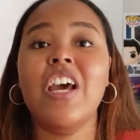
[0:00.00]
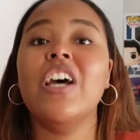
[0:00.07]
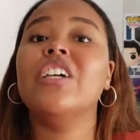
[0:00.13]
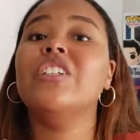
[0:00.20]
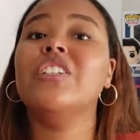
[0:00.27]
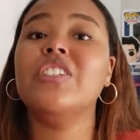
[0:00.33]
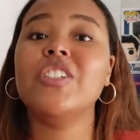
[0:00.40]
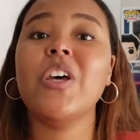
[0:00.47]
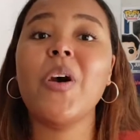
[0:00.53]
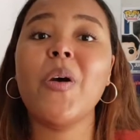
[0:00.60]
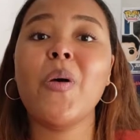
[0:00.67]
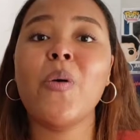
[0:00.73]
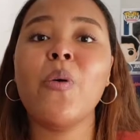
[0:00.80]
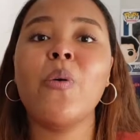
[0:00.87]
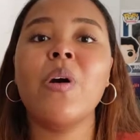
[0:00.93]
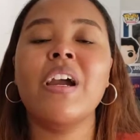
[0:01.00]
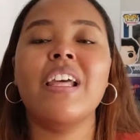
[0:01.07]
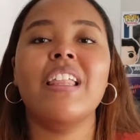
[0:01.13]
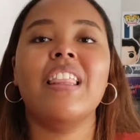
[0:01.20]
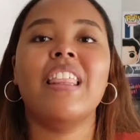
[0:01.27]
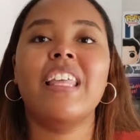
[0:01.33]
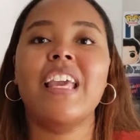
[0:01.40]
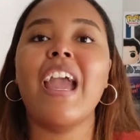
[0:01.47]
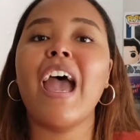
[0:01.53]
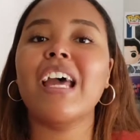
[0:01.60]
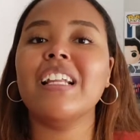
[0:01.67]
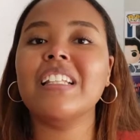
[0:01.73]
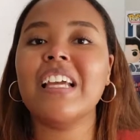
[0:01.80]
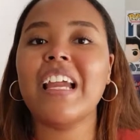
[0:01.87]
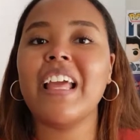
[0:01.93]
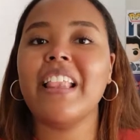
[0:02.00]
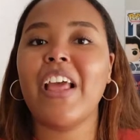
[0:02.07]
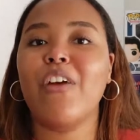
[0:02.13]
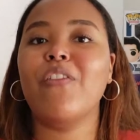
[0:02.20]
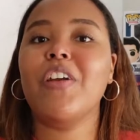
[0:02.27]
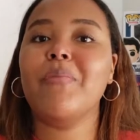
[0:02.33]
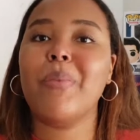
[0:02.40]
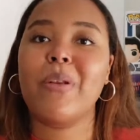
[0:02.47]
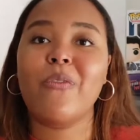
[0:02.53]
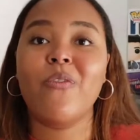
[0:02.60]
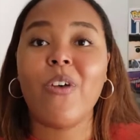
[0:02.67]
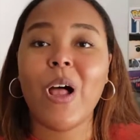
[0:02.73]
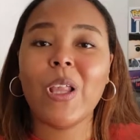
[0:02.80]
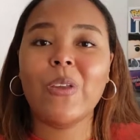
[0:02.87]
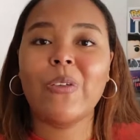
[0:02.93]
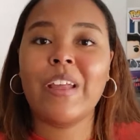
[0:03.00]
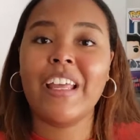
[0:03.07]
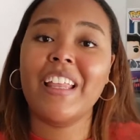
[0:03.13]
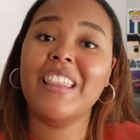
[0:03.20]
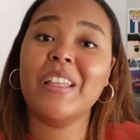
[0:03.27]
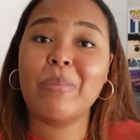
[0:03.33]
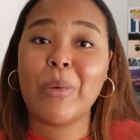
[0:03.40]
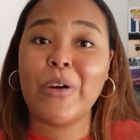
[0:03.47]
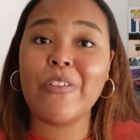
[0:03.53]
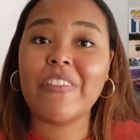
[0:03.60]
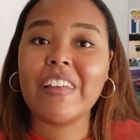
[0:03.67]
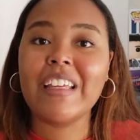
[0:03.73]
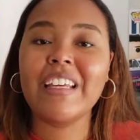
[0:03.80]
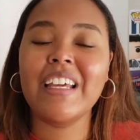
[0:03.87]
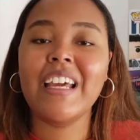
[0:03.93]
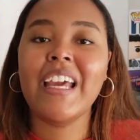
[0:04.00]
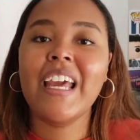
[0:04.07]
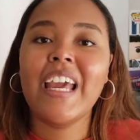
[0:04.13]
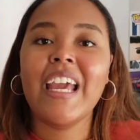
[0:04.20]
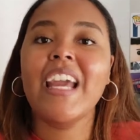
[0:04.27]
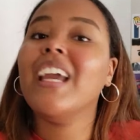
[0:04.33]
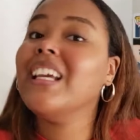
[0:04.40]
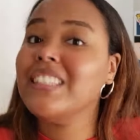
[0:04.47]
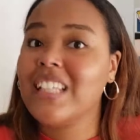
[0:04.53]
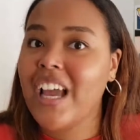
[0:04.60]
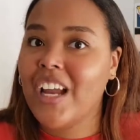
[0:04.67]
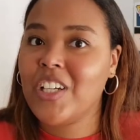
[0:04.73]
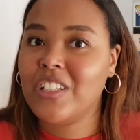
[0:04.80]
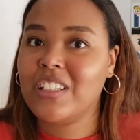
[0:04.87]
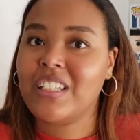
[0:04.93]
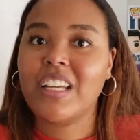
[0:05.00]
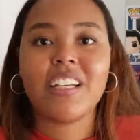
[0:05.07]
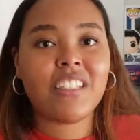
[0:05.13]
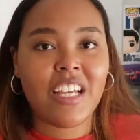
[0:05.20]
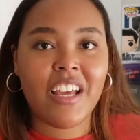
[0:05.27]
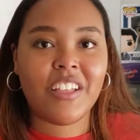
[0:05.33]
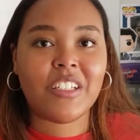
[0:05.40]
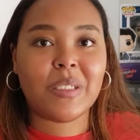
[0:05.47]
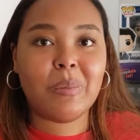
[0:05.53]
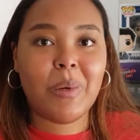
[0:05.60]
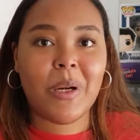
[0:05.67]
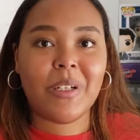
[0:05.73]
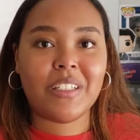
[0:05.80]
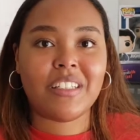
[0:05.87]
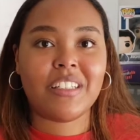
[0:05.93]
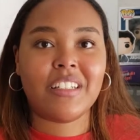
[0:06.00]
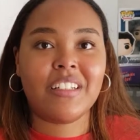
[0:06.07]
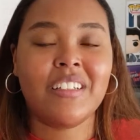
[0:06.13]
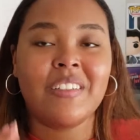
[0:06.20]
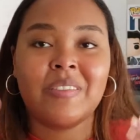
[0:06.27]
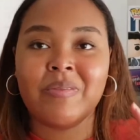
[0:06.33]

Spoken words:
So the Adelaide that we've been following in the movie is actually a Tethered person.